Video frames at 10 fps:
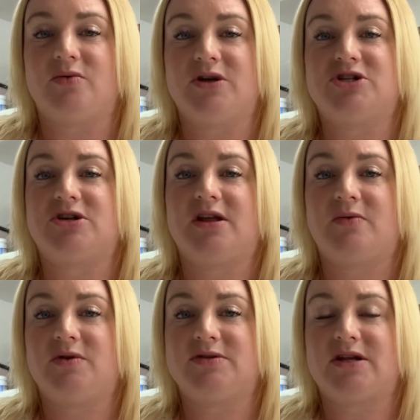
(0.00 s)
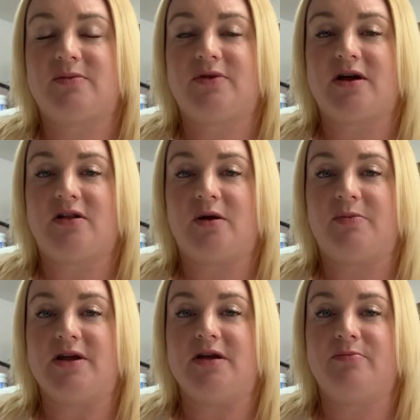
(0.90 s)
Originally, when you set up the
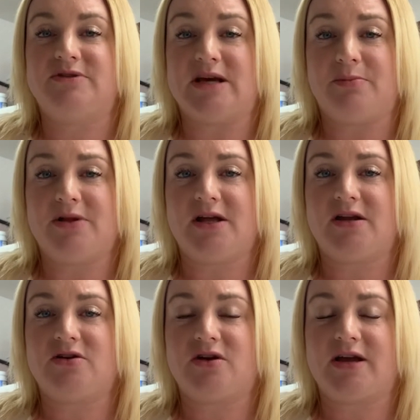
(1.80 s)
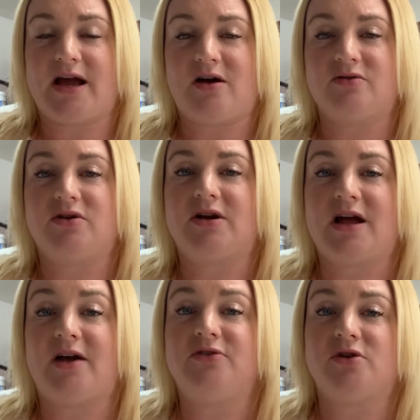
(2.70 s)
LRP template in your account, you're going
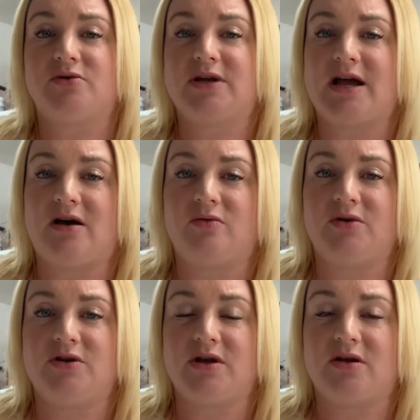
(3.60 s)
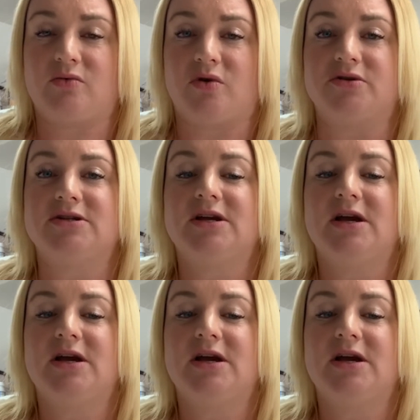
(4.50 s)
to have your own account when you get enrolled,